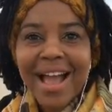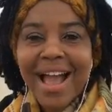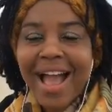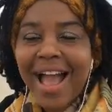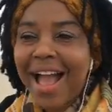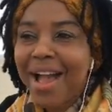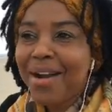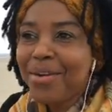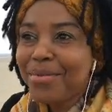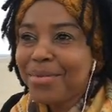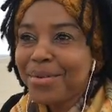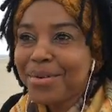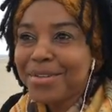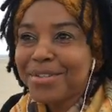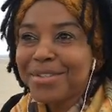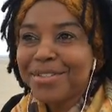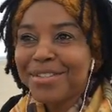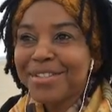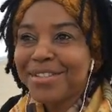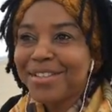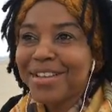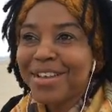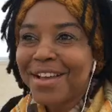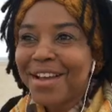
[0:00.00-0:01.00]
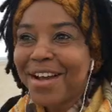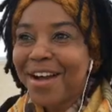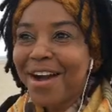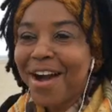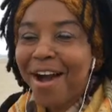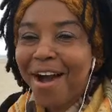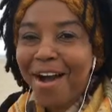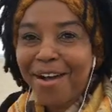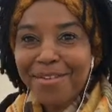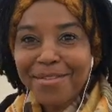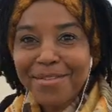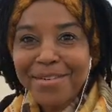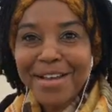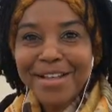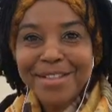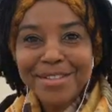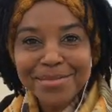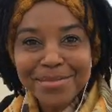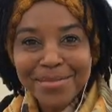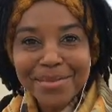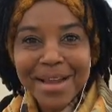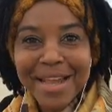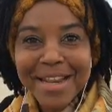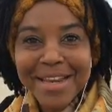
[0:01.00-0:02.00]
I was
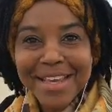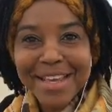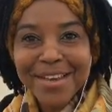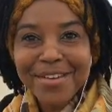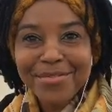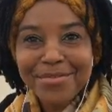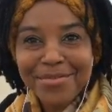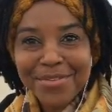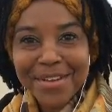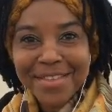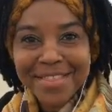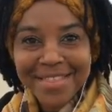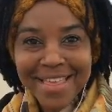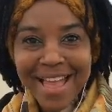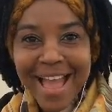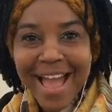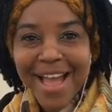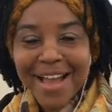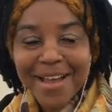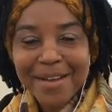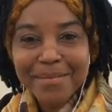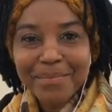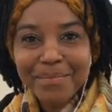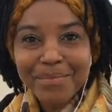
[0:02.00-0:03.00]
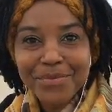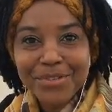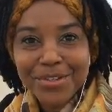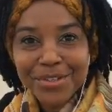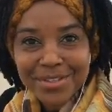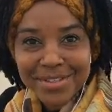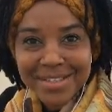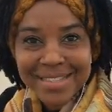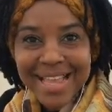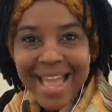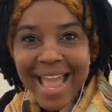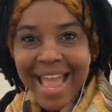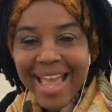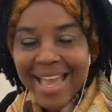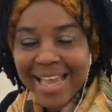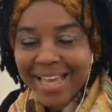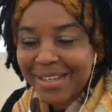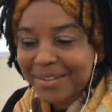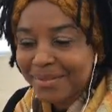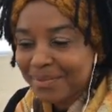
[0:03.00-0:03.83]
always waiting for them to say.